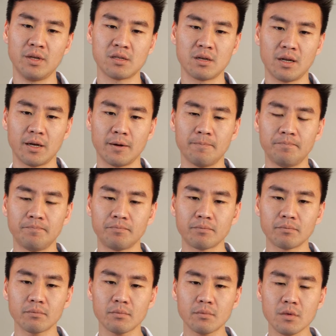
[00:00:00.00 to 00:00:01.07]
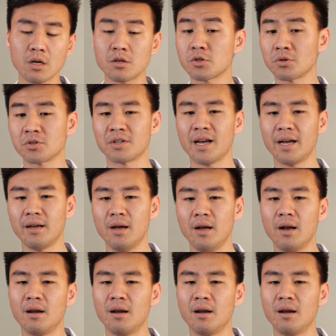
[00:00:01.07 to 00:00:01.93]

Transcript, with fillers: reasoning. So today,